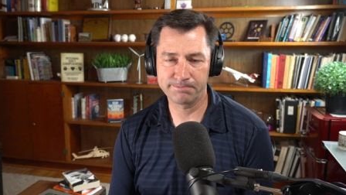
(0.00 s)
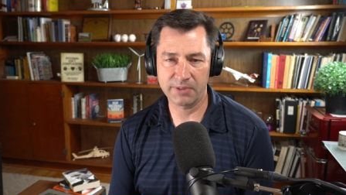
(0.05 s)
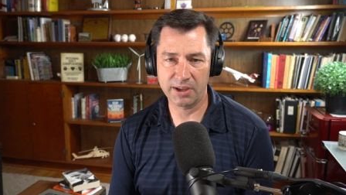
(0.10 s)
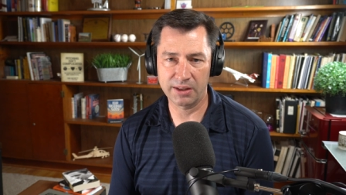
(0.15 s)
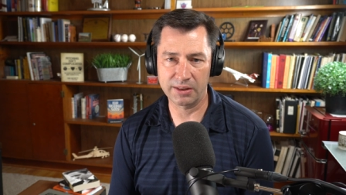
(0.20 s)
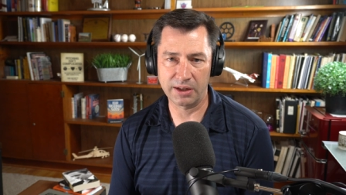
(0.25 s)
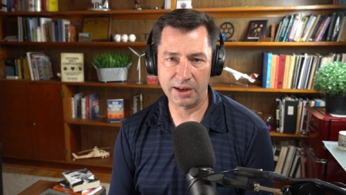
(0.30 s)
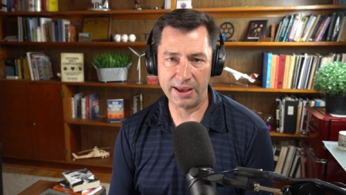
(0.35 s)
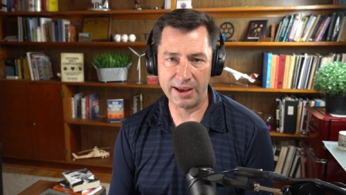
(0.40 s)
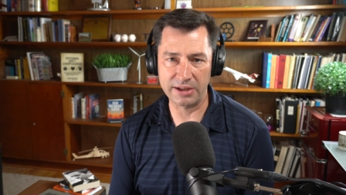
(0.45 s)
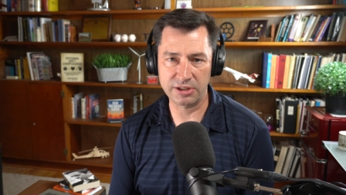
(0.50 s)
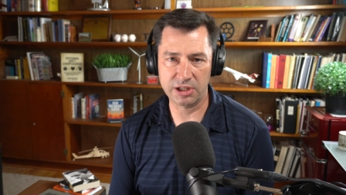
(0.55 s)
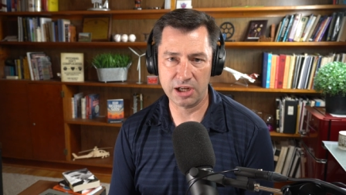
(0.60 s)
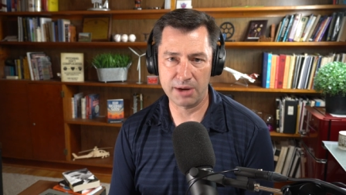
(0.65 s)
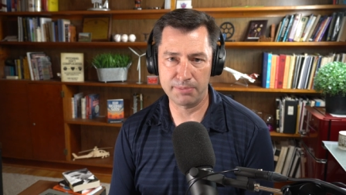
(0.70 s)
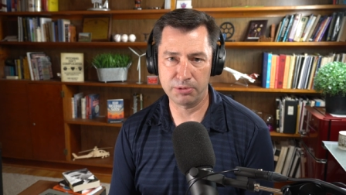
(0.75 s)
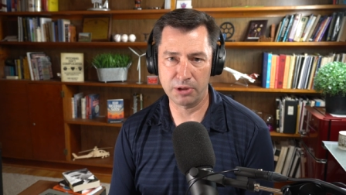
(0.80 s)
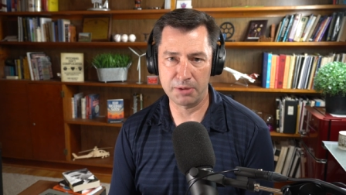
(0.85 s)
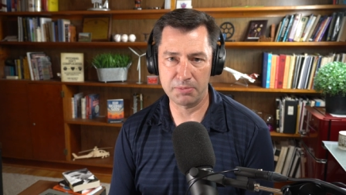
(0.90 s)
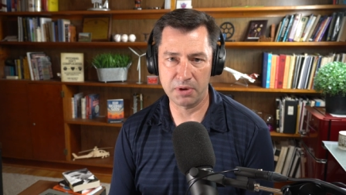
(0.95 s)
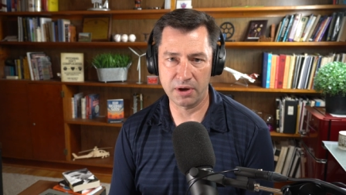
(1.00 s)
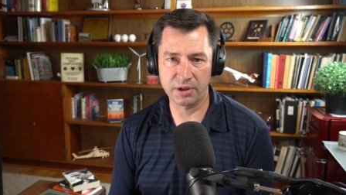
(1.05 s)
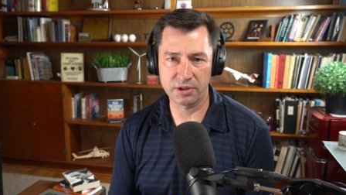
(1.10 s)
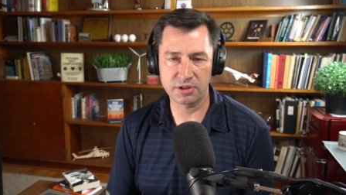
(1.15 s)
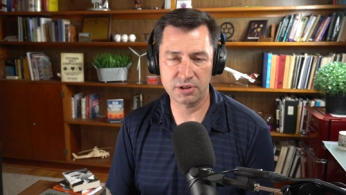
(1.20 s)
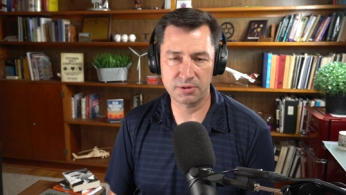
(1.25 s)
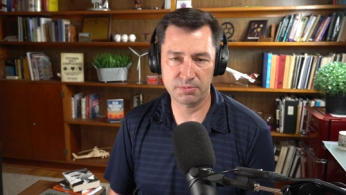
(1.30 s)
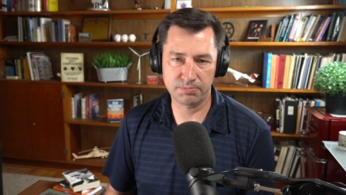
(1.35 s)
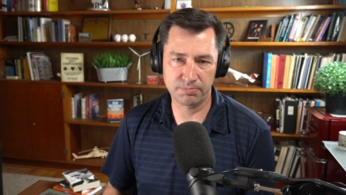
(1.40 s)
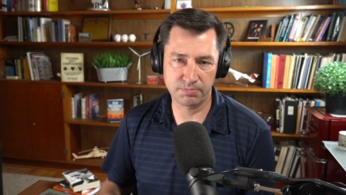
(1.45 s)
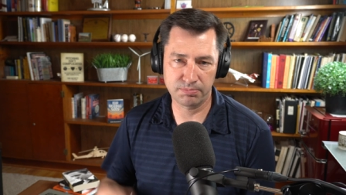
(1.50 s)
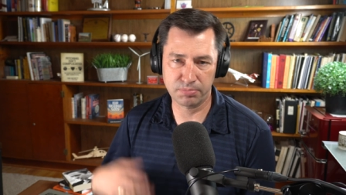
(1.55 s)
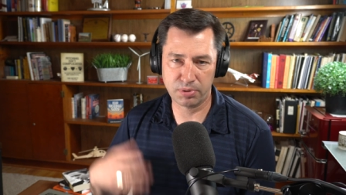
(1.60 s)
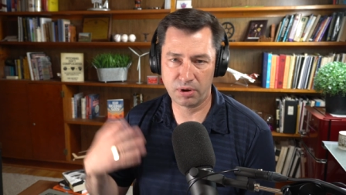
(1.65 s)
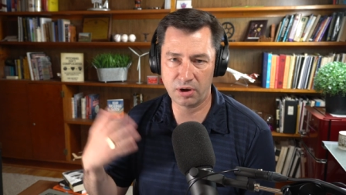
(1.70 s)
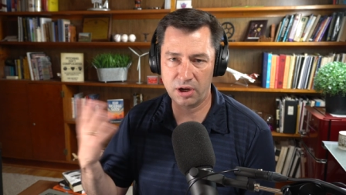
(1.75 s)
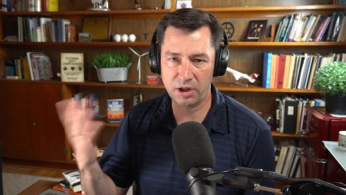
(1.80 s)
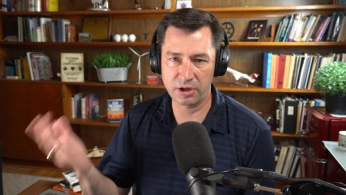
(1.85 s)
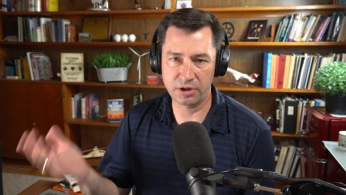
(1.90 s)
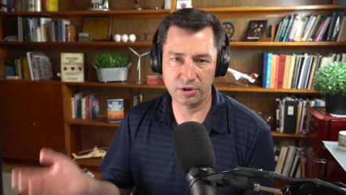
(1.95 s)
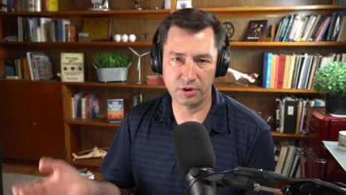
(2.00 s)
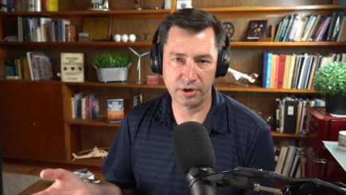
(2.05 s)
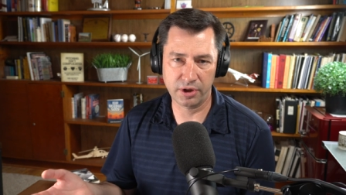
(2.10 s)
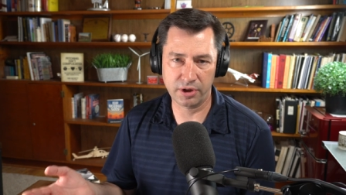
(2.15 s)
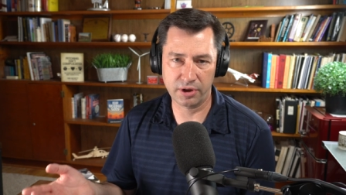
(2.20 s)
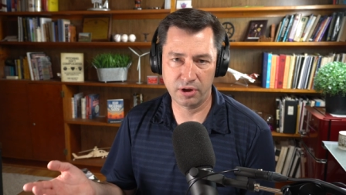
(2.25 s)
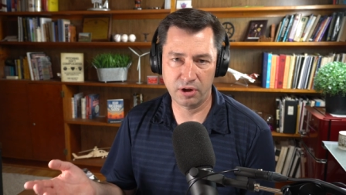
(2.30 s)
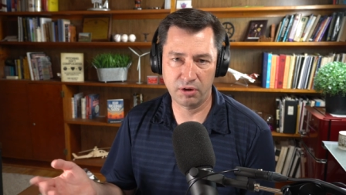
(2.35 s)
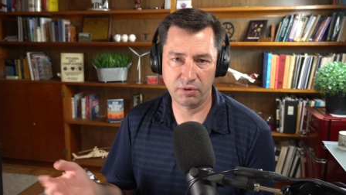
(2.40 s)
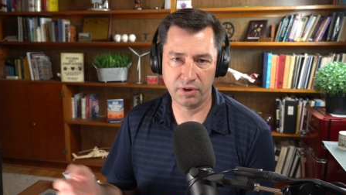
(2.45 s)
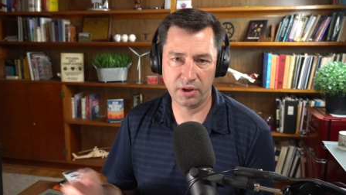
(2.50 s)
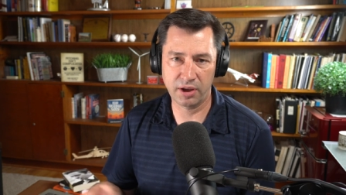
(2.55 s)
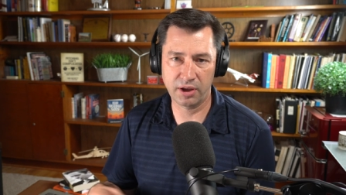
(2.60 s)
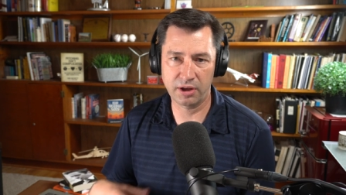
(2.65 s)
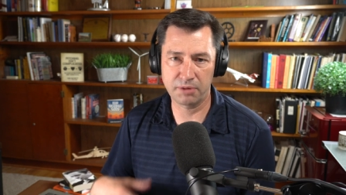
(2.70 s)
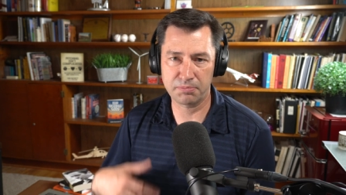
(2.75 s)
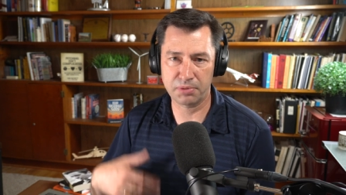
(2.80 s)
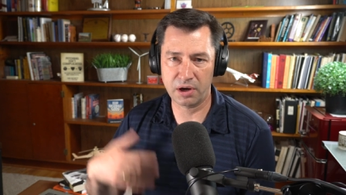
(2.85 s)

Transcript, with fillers: in the last couple of months, partly due to COVID,